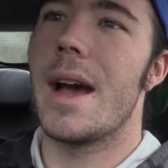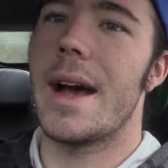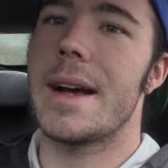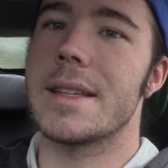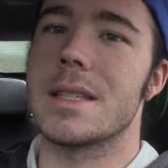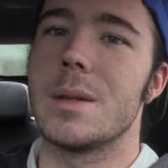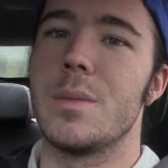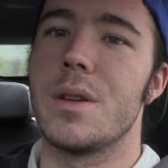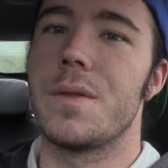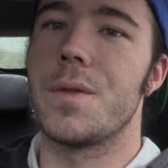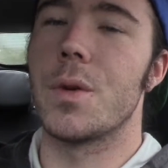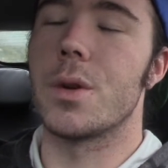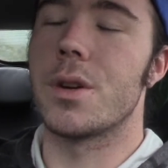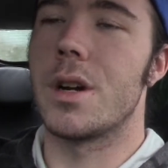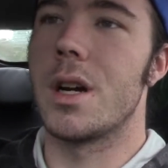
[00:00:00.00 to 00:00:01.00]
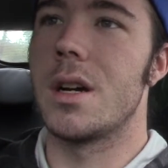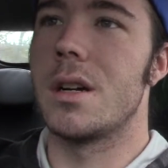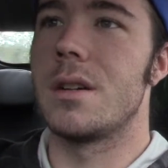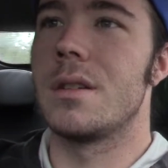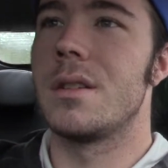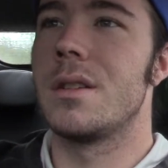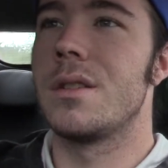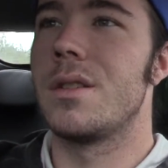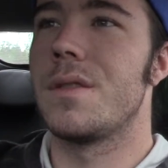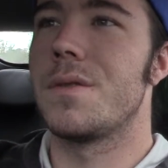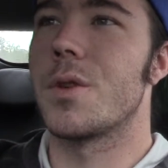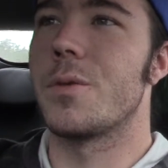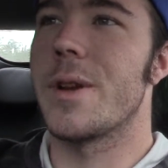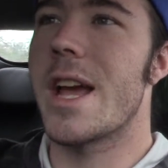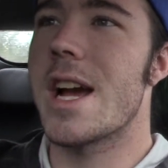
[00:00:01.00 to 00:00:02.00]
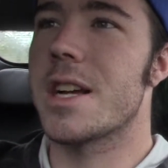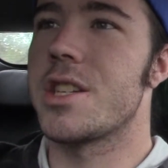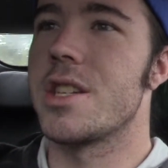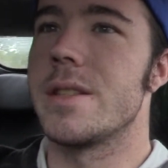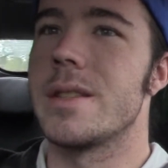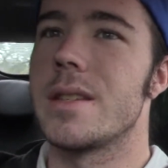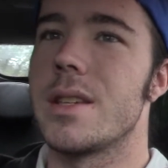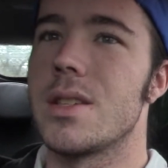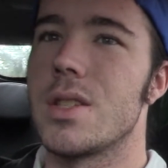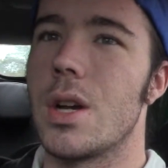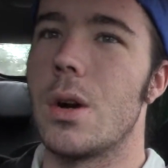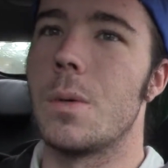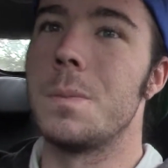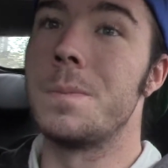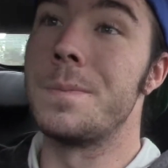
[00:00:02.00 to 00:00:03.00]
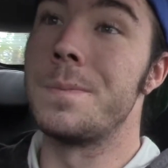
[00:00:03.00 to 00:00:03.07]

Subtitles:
asking me for reactions, so